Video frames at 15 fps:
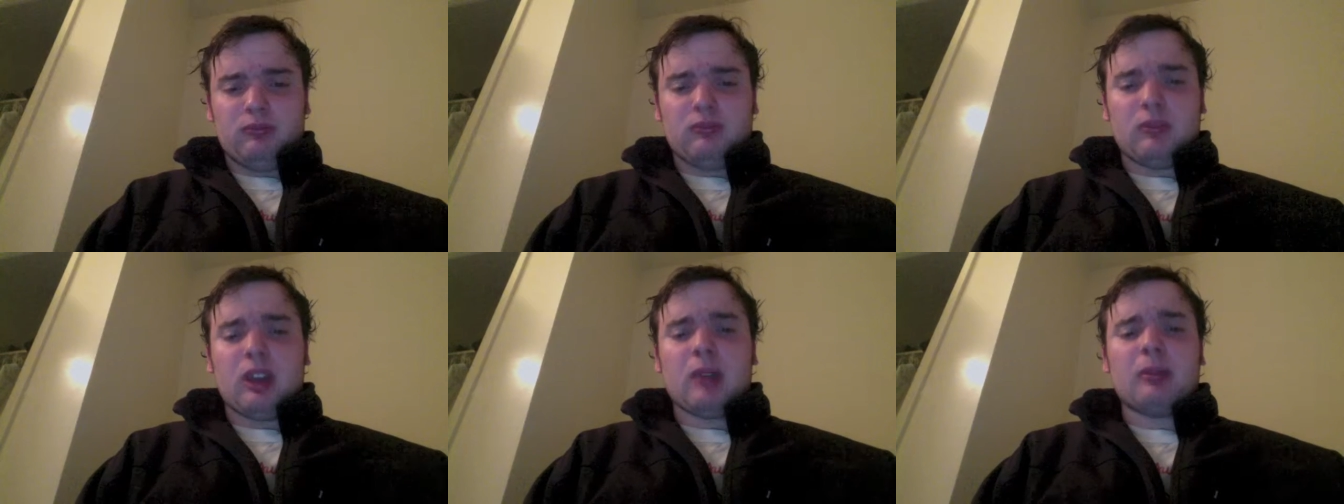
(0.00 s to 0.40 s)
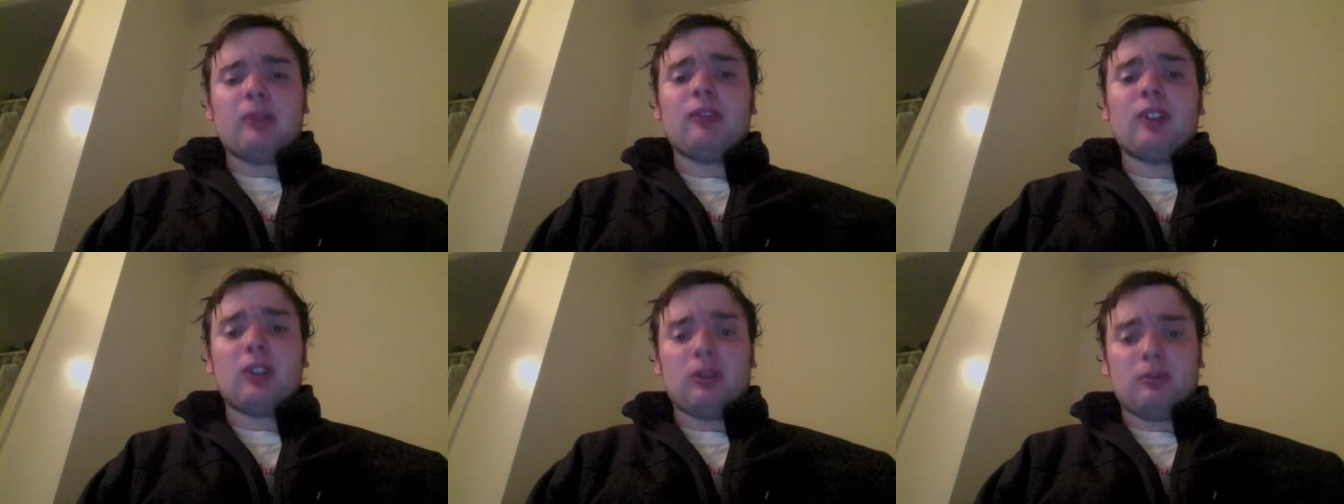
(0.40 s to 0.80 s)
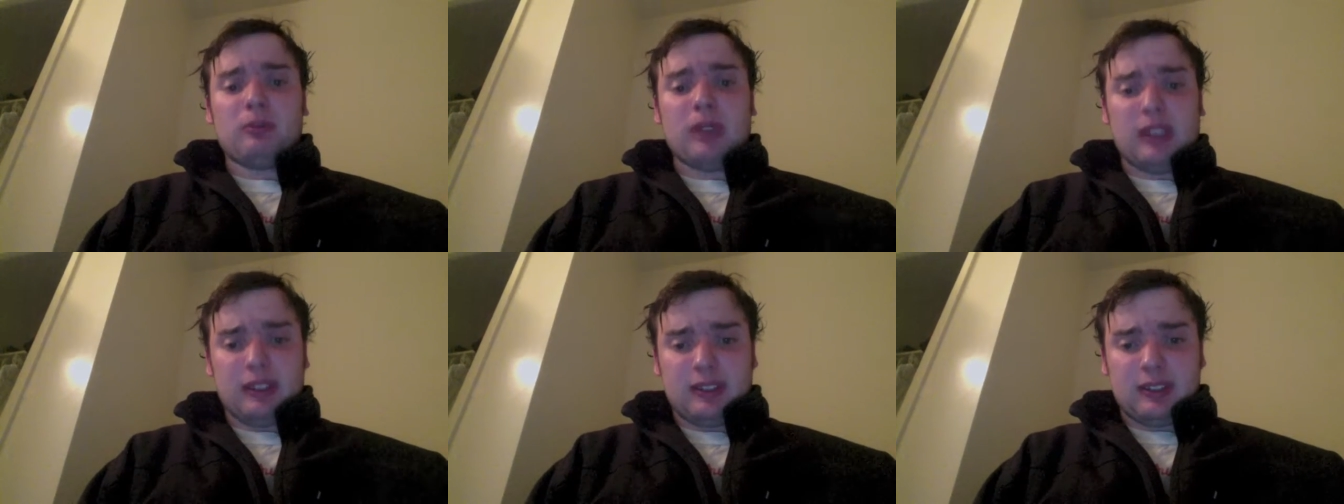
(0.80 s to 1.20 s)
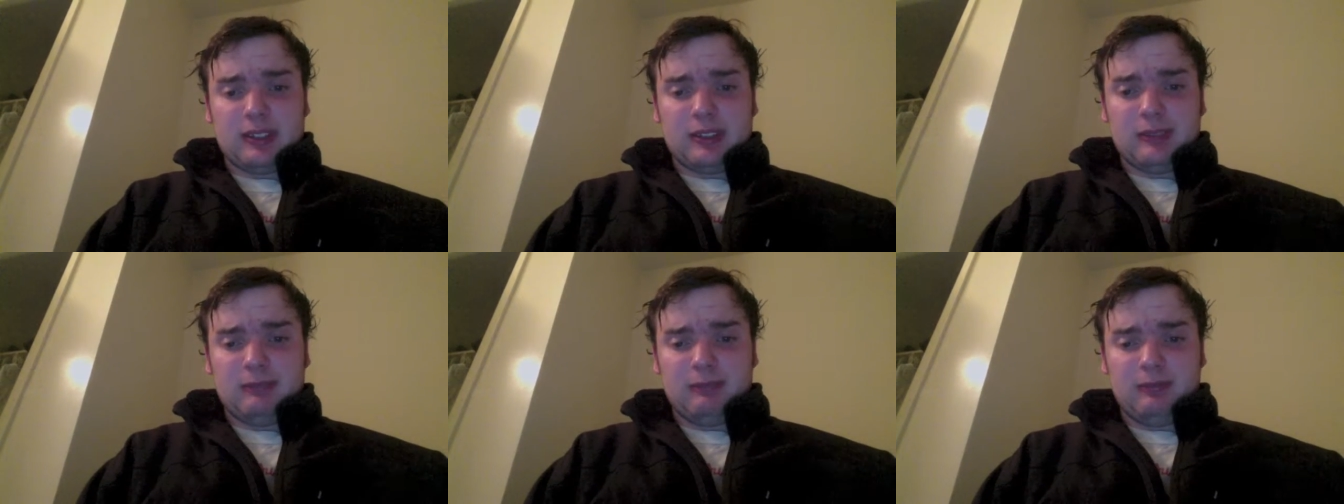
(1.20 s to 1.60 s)
I'm the very best
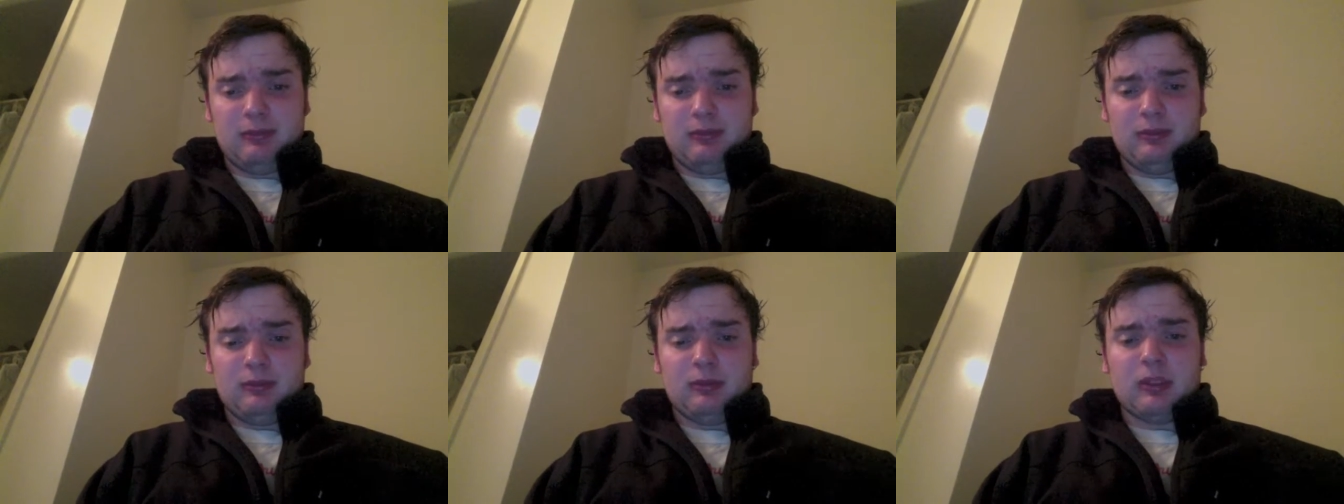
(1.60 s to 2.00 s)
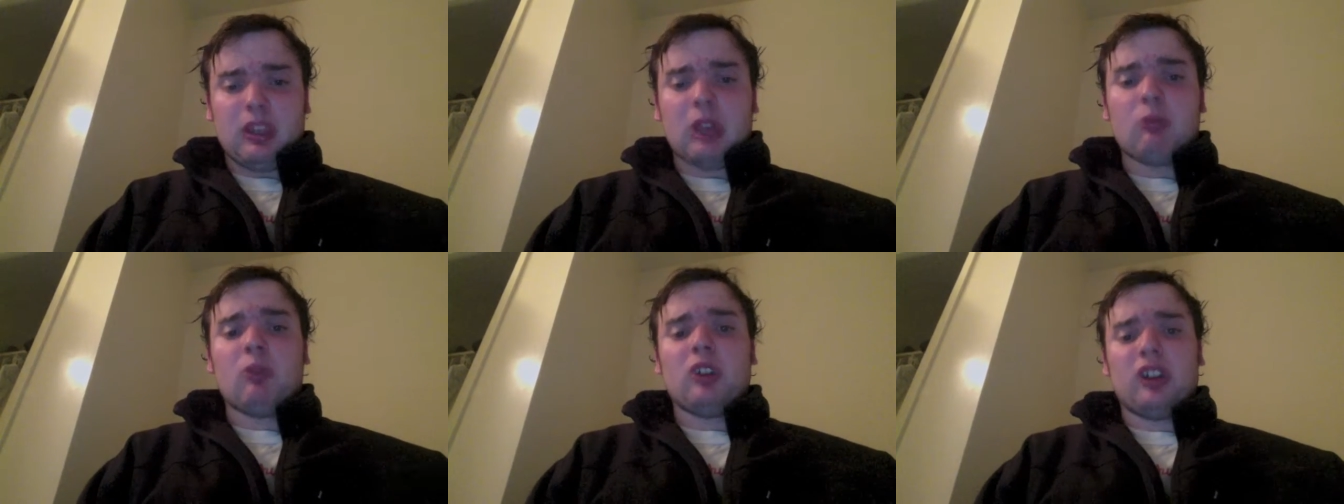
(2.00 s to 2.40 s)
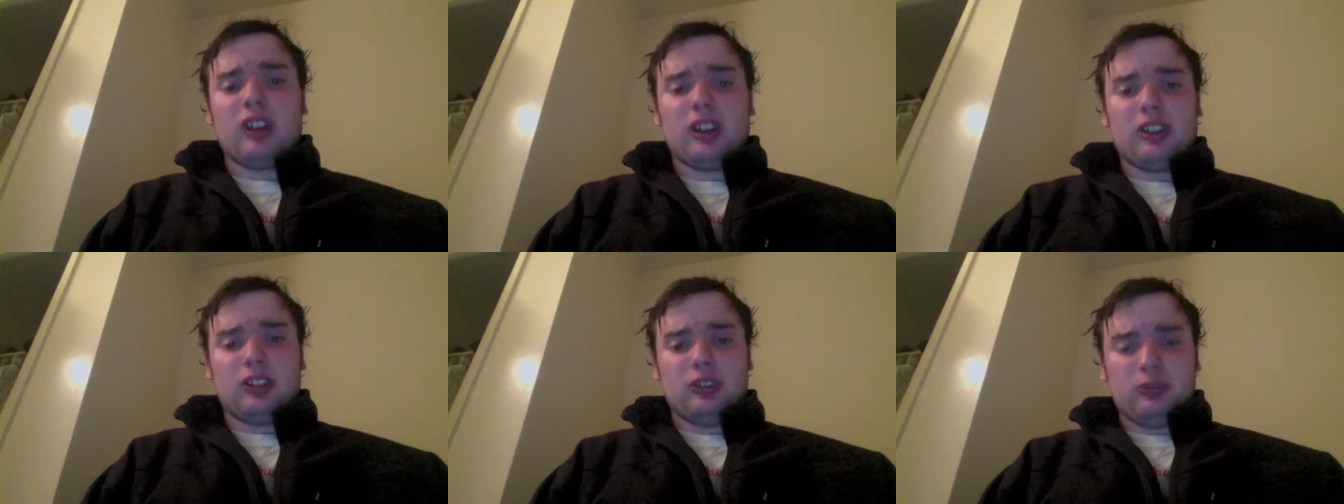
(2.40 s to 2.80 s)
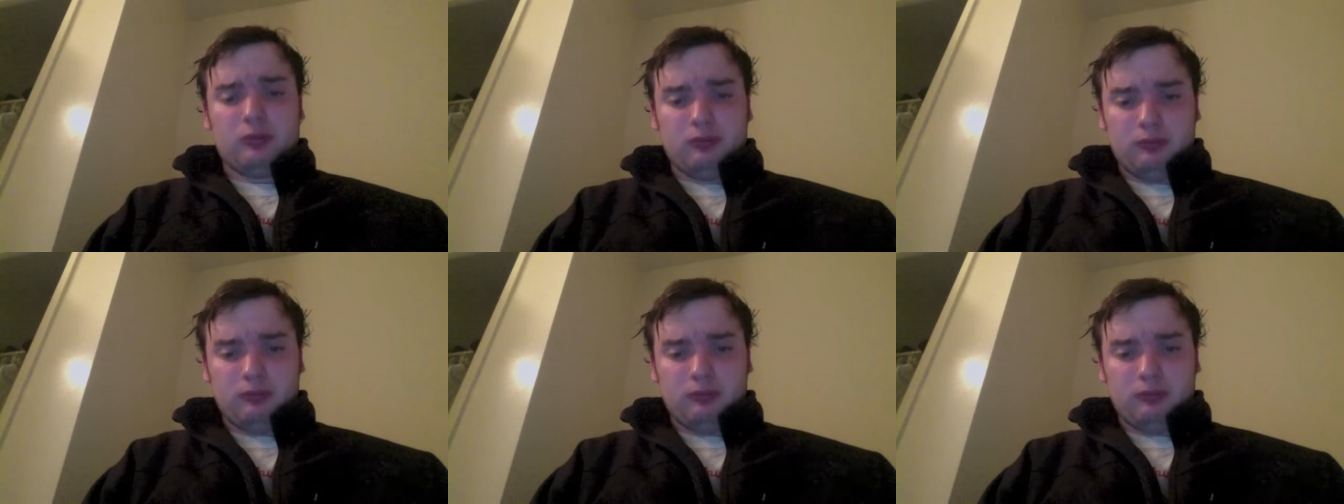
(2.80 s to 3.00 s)
at what I do.